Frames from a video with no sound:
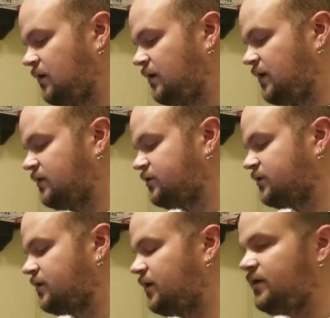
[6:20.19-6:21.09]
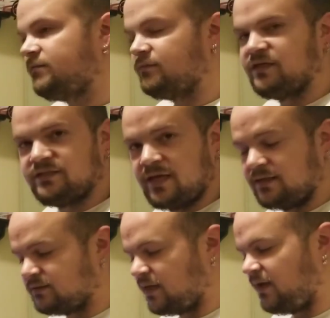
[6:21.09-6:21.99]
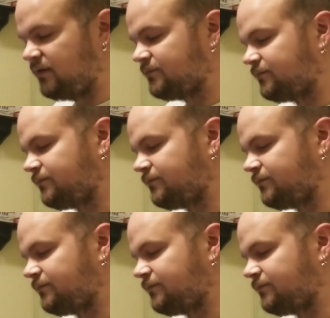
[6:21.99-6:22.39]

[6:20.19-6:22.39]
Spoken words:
Engine cut, this has that.